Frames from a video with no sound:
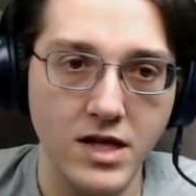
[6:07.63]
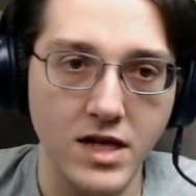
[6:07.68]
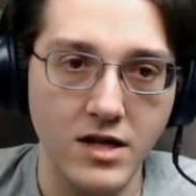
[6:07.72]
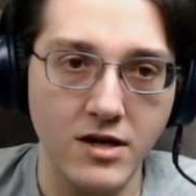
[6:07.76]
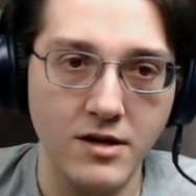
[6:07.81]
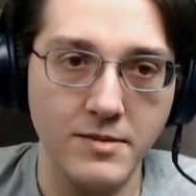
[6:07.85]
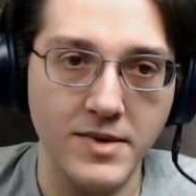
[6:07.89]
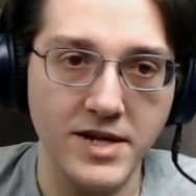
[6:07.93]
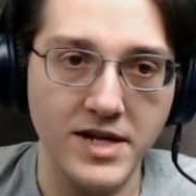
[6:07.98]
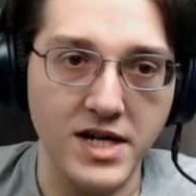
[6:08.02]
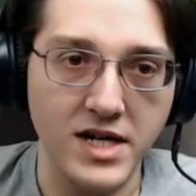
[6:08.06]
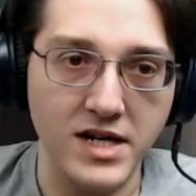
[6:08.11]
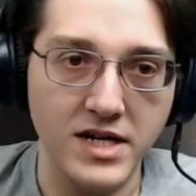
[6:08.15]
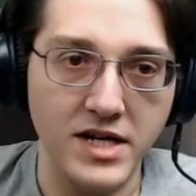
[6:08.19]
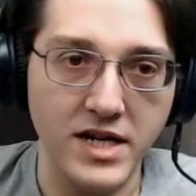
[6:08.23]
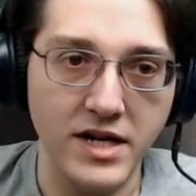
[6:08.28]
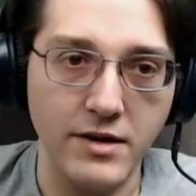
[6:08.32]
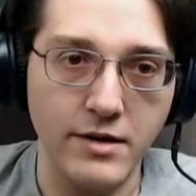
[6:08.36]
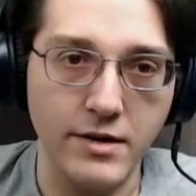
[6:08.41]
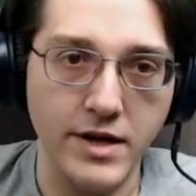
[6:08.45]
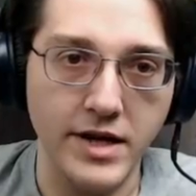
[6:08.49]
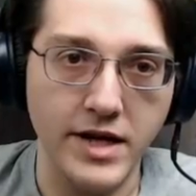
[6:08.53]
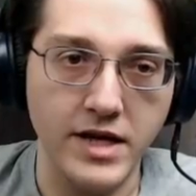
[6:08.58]
How am I not
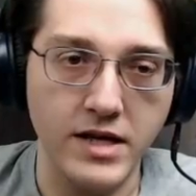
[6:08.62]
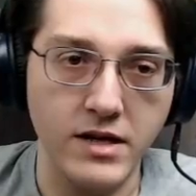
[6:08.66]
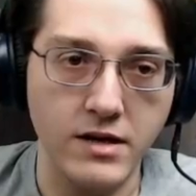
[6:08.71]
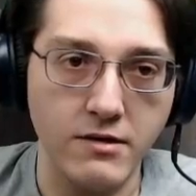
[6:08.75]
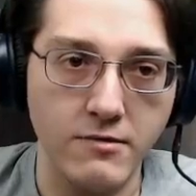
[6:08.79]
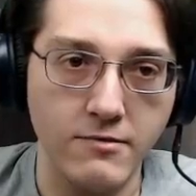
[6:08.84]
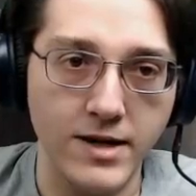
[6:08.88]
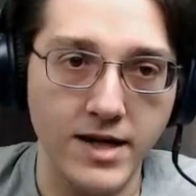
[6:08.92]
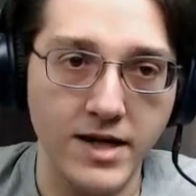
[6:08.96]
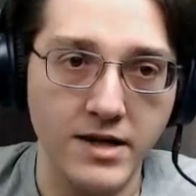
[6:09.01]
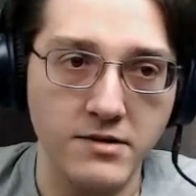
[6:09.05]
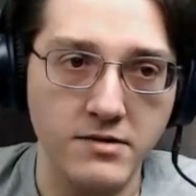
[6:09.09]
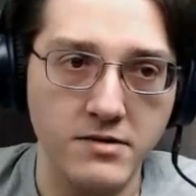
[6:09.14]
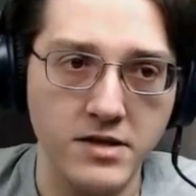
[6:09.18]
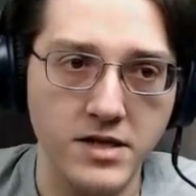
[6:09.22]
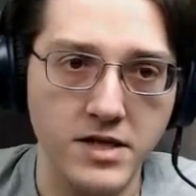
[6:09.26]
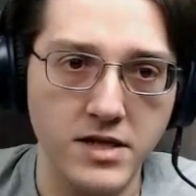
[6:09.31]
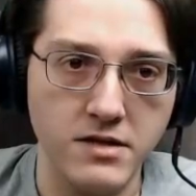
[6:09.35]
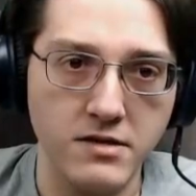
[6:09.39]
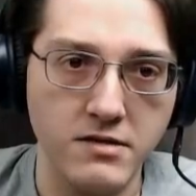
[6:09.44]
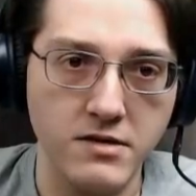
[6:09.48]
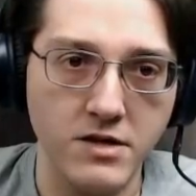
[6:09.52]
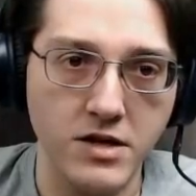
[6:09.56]
carrying
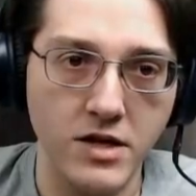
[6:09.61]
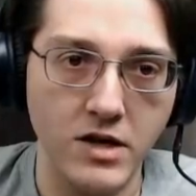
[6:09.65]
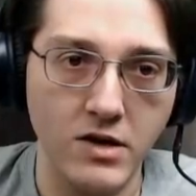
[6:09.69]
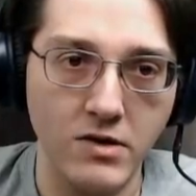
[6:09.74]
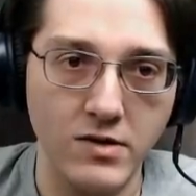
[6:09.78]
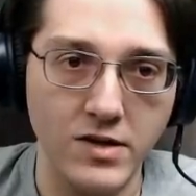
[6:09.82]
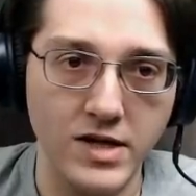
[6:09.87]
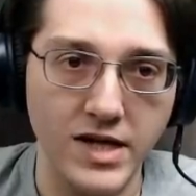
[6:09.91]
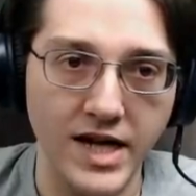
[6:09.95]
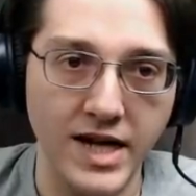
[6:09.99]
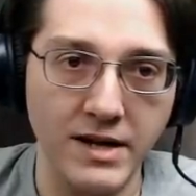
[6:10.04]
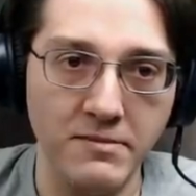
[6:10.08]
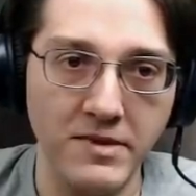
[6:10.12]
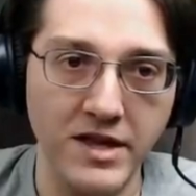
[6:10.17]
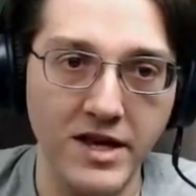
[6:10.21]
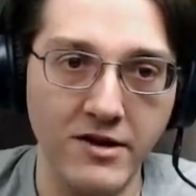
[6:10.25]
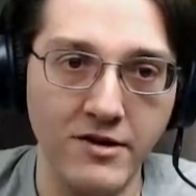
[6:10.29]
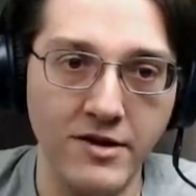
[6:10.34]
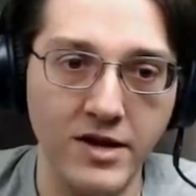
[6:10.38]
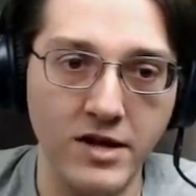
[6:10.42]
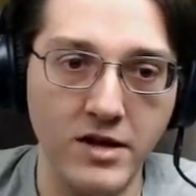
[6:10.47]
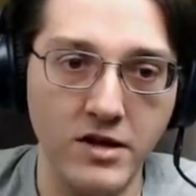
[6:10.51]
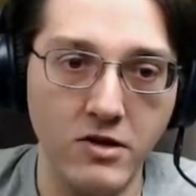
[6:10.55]
around coke? I am
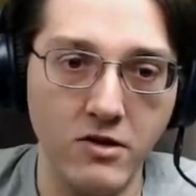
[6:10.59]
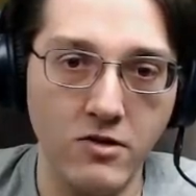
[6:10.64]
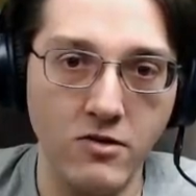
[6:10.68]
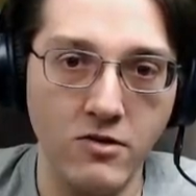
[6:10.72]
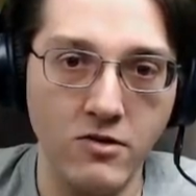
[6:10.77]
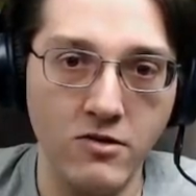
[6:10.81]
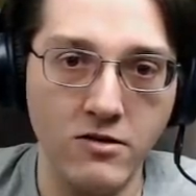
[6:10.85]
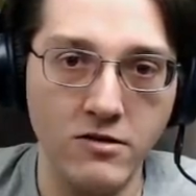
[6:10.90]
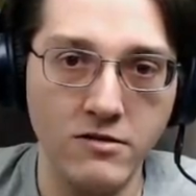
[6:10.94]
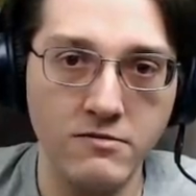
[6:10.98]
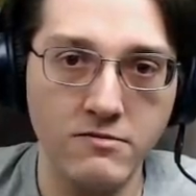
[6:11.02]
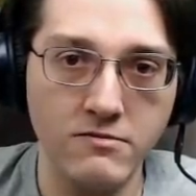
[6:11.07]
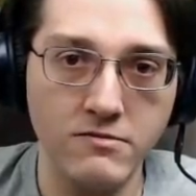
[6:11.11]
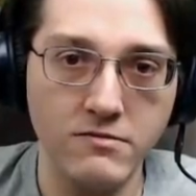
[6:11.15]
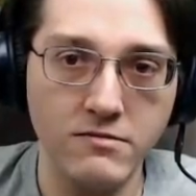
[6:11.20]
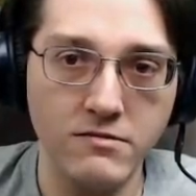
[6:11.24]
carrying coal.